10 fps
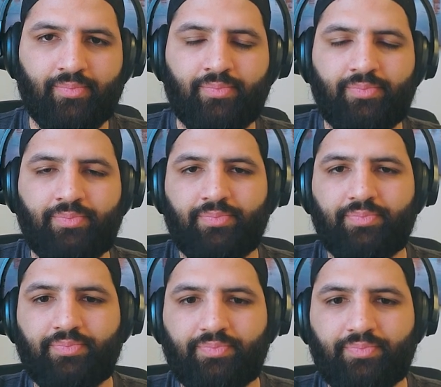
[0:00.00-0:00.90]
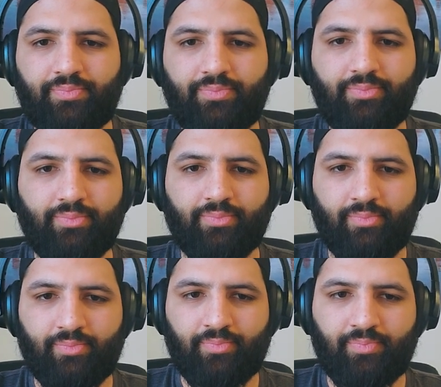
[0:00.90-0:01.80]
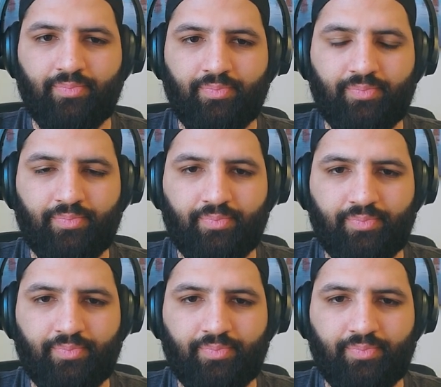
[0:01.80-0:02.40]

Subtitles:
No words are spoken by the person on screen.